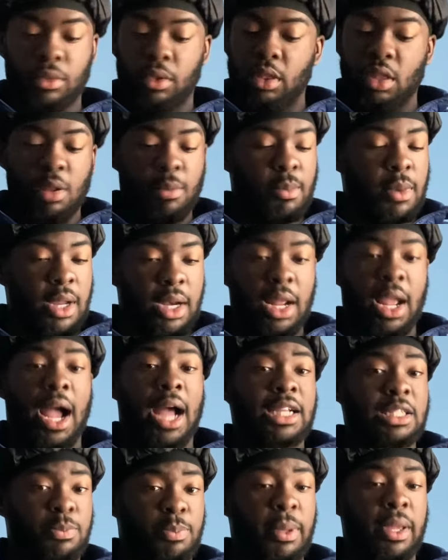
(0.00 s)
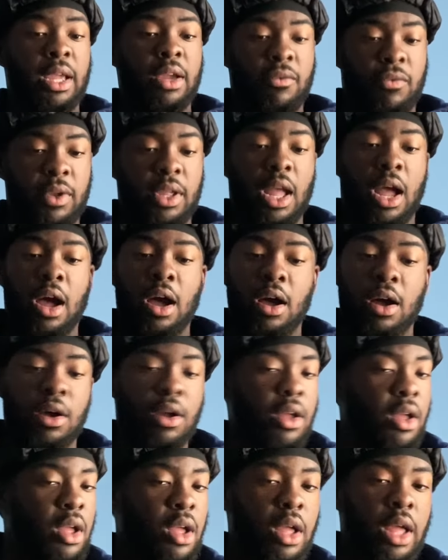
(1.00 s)
the money I spend for y'all,
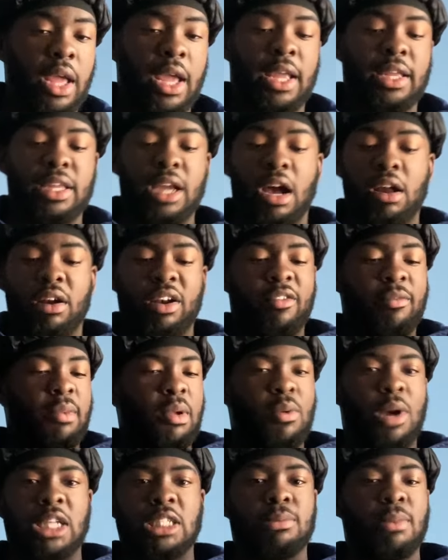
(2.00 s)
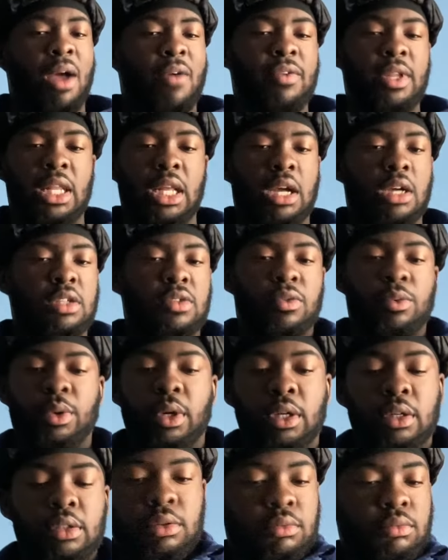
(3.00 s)
and y'all don't even be watching my videos for
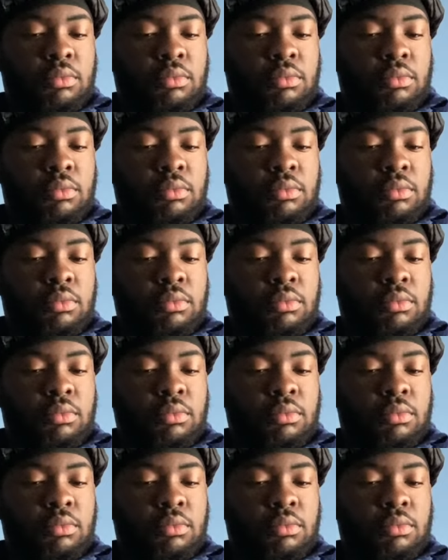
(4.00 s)
real.